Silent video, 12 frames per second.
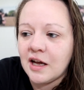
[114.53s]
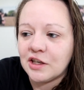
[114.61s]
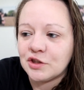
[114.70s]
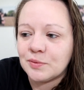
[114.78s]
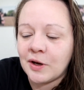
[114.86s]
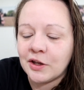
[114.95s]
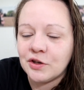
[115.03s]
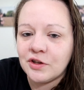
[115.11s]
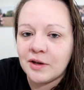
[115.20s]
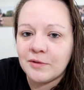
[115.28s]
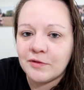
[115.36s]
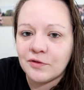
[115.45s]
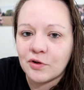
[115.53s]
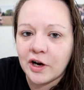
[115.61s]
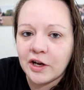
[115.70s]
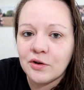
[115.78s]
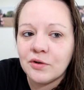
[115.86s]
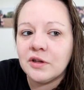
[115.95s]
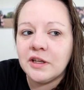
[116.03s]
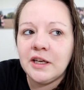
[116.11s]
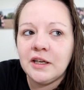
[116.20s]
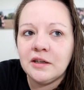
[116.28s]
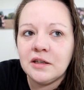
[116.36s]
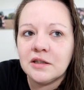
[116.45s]
I should probably do that before I go
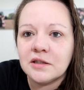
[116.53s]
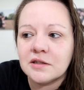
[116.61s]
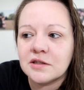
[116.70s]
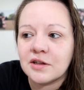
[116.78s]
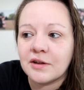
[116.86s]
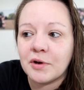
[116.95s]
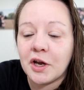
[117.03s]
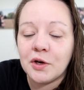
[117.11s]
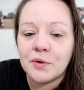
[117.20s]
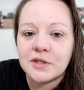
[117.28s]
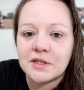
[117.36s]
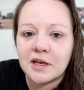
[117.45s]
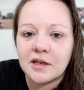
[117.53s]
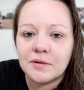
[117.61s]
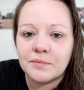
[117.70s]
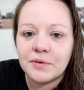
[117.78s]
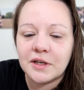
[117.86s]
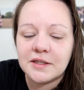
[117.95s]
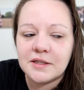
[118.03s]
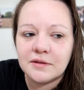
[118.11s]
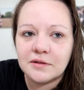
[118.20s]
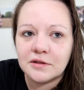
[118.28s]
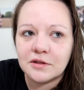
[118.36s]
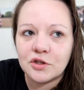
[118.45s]
clean so that way I know it's done, but
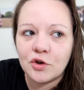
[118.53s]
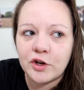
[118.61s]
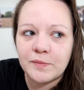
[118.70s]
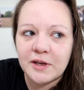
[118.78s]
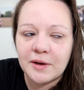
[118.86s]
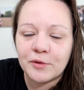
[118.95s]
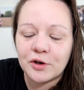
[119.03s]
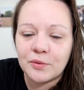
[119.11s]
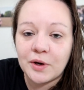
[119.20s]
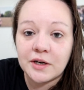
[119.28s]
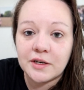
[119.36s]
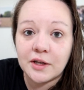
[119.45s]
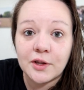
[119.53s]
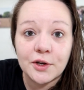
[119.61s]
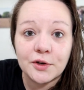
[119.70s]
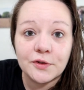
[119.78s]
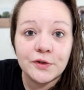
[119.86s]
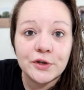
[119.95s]
knowing me, I'm gonna wanna declutter